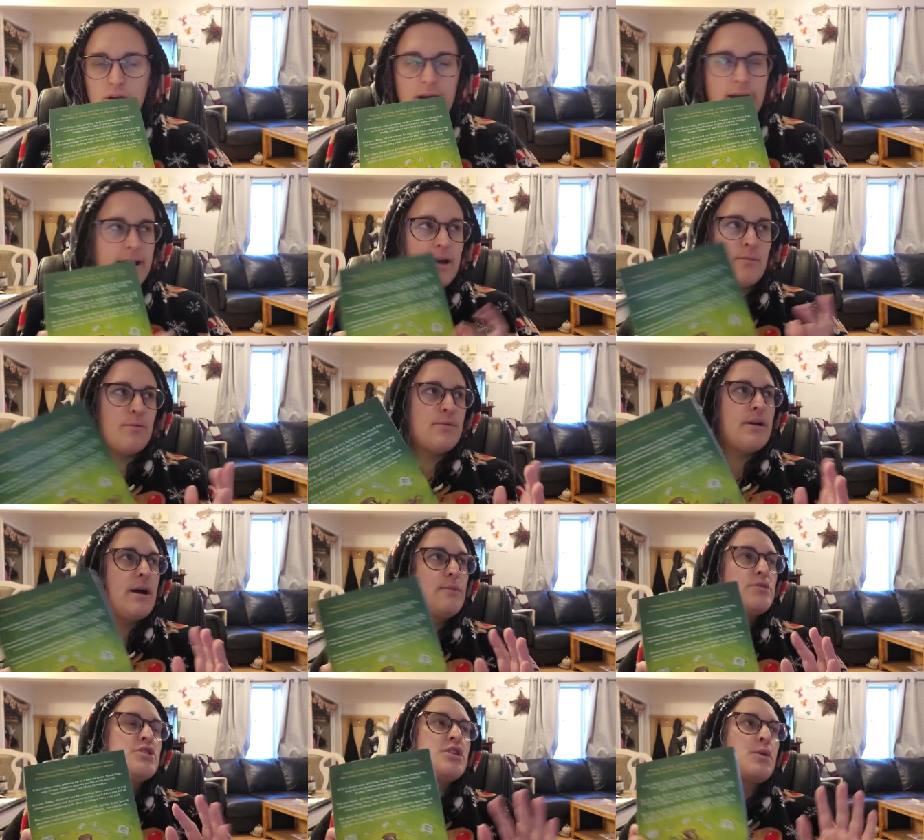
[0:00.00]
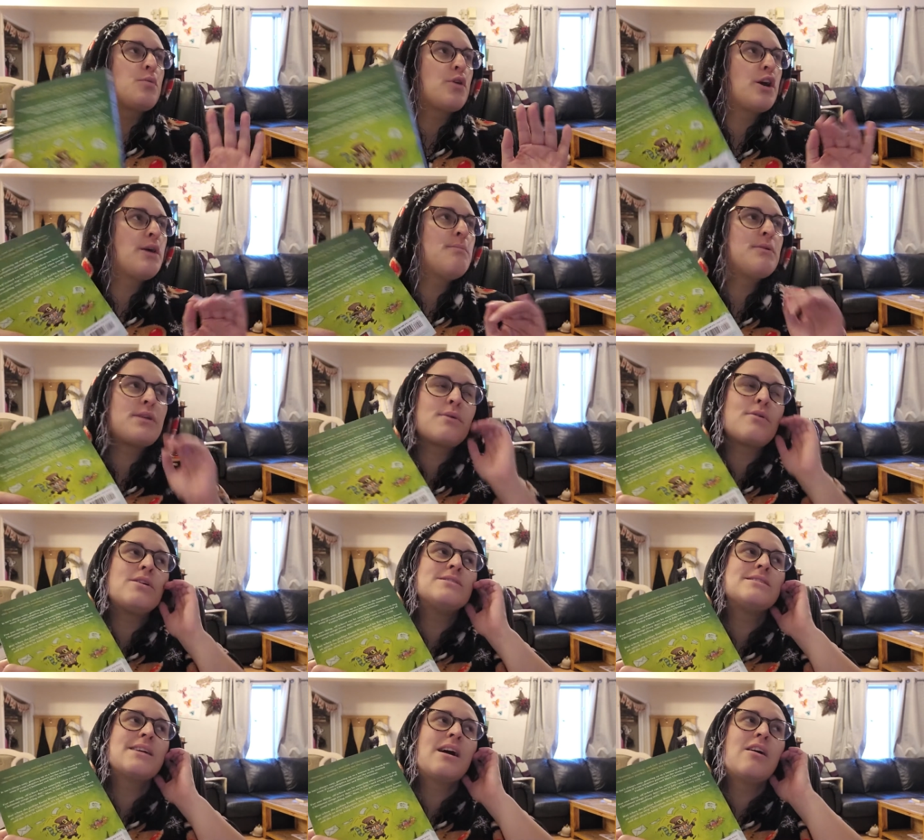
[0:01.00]
I can't remember how much they were, but they were
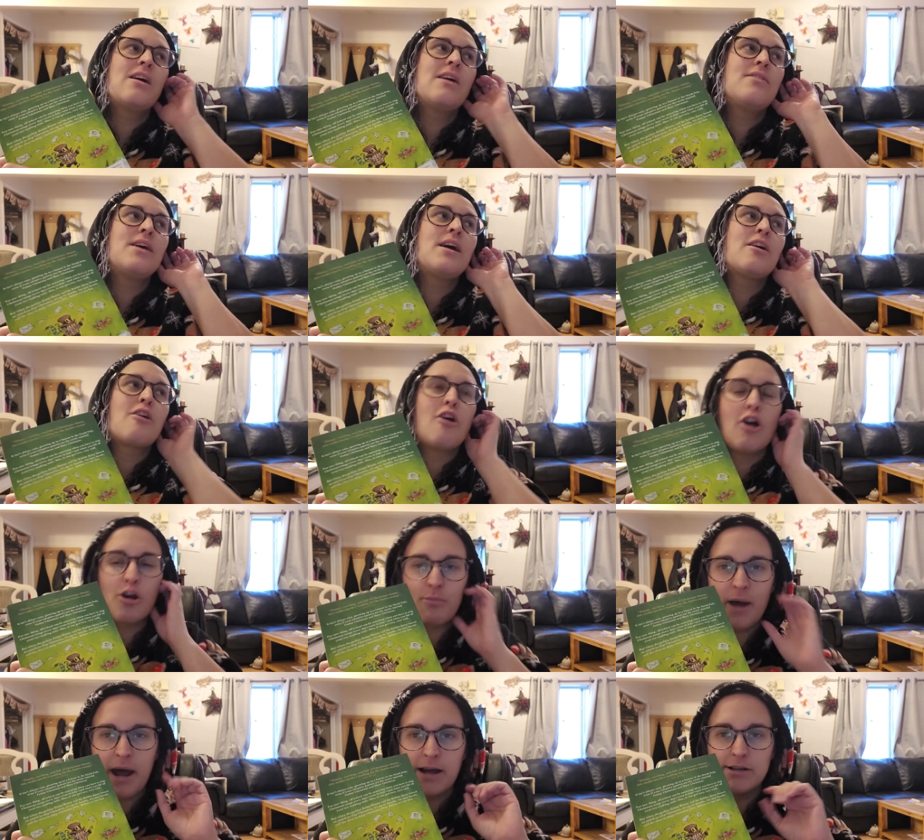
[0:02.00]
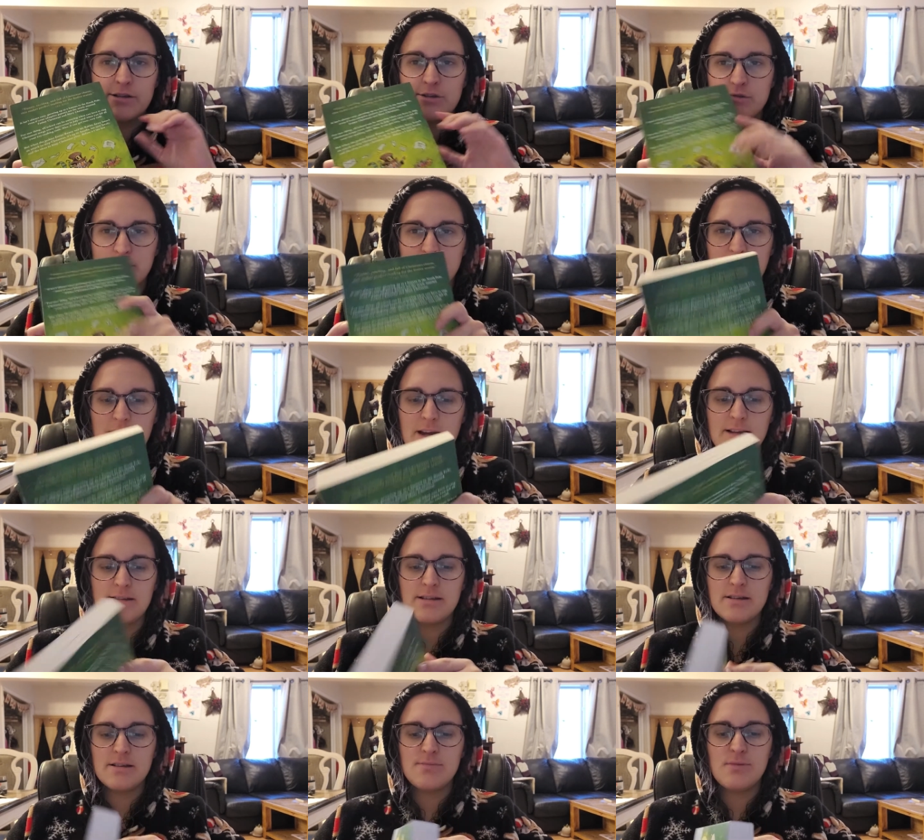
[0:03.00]
on sale and they are hardback, so that kind of
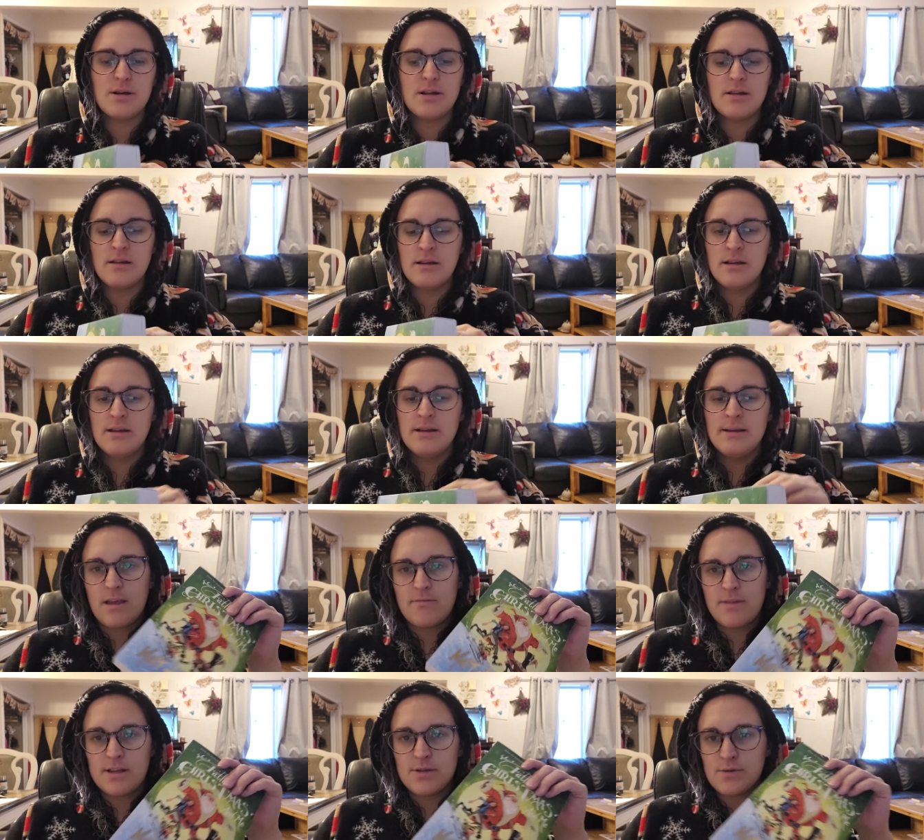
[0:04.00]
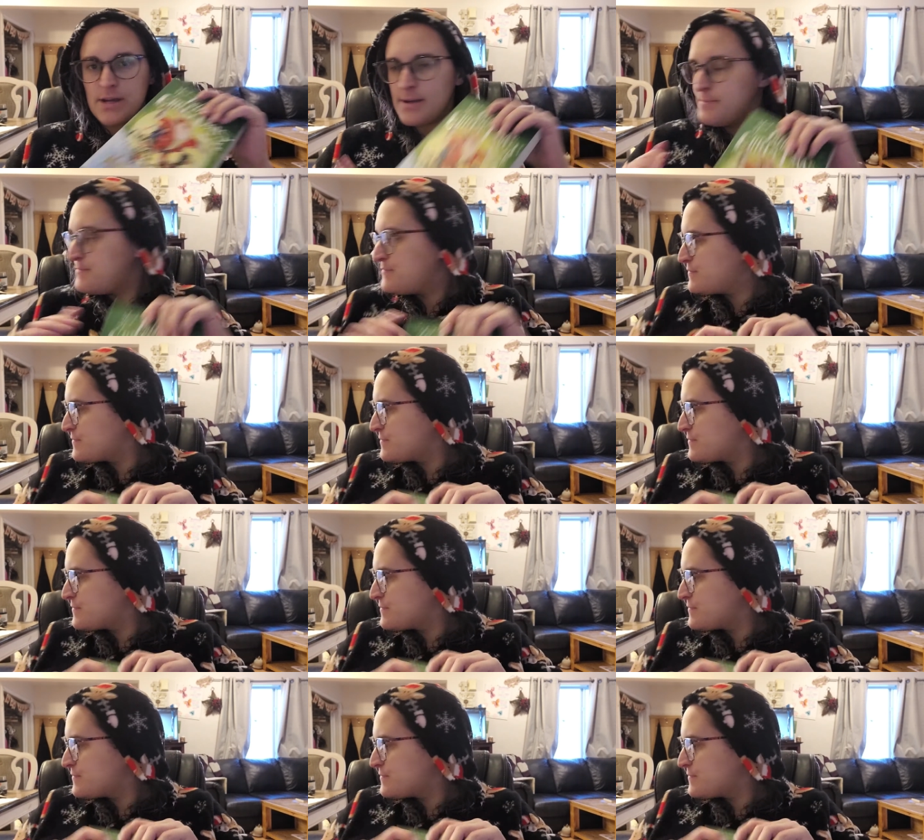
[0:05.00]
sucks, but that's okay.